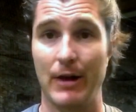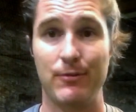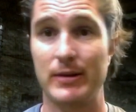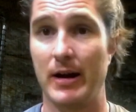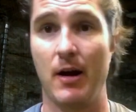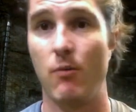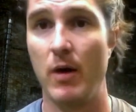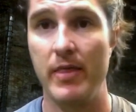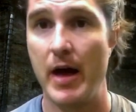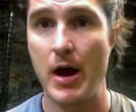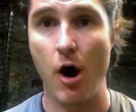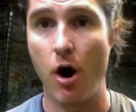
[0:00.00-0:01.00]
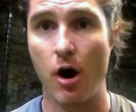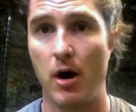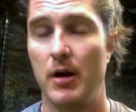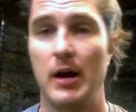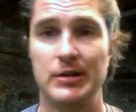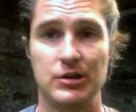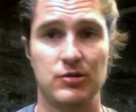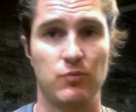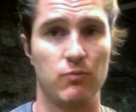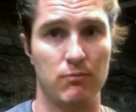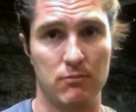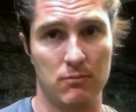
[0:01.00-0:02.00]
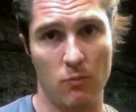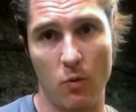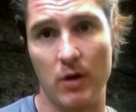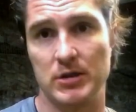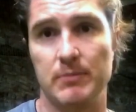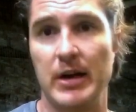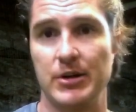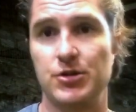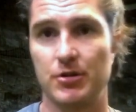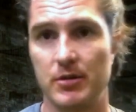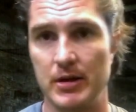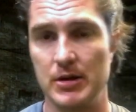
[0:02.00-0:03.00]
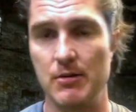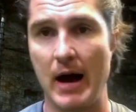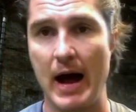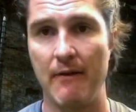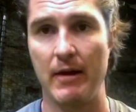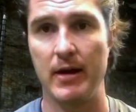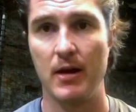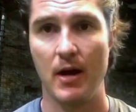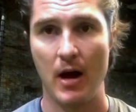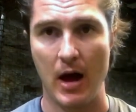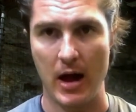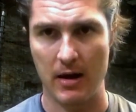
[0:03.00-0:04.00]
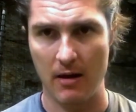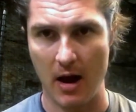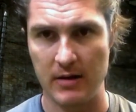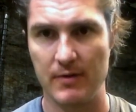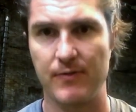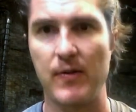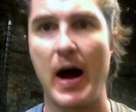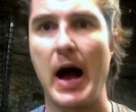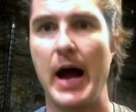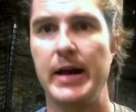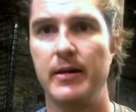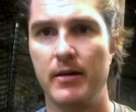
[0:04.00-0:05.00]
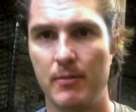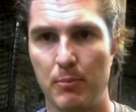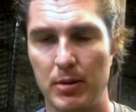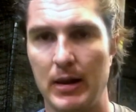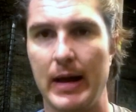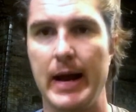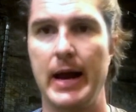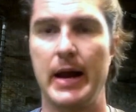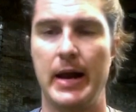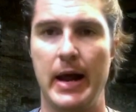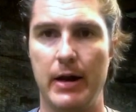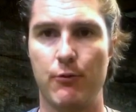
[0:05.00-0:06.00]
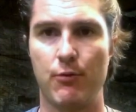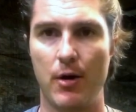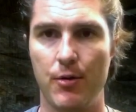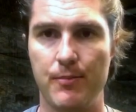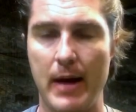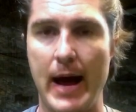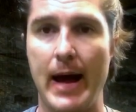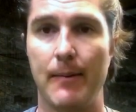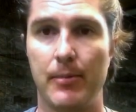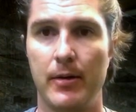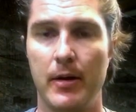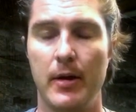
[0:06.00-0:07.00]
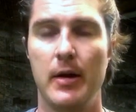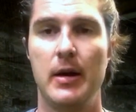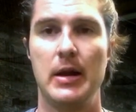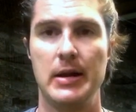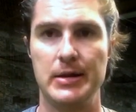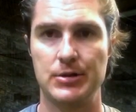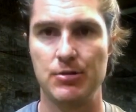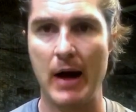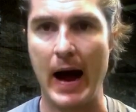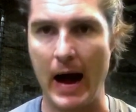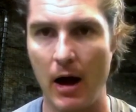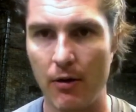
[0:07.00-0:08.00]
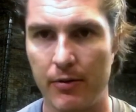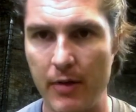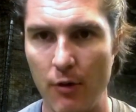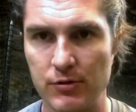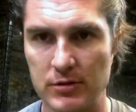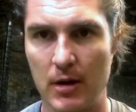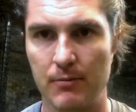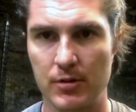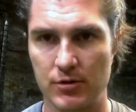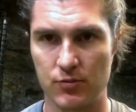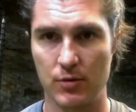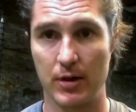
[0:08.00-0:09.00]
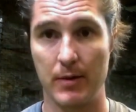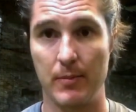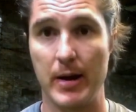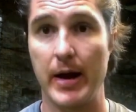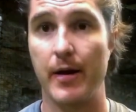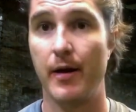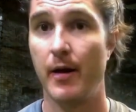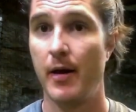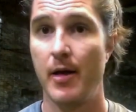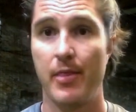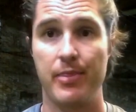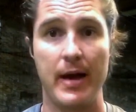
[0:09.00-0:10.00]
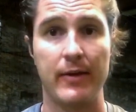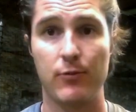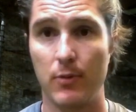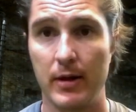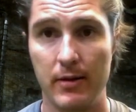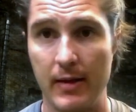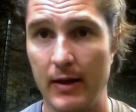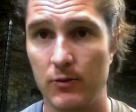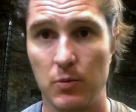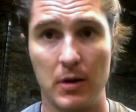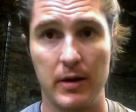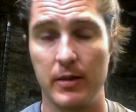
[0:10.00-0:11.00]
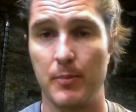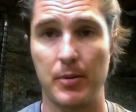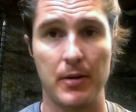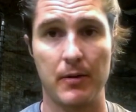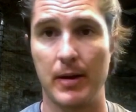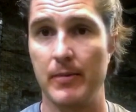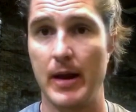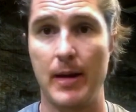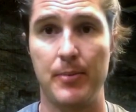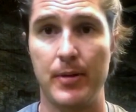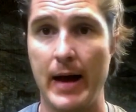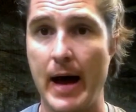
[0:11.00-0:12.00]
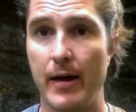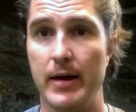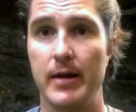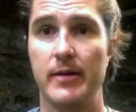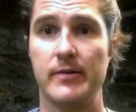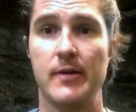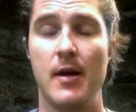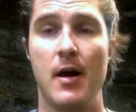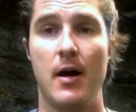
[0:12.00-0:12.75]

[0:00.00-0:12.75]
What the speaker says: I don't care what they are. I just want to make sure that you have a defined plan and roadmap into how those numbers will get better. That's what the program that I put out is.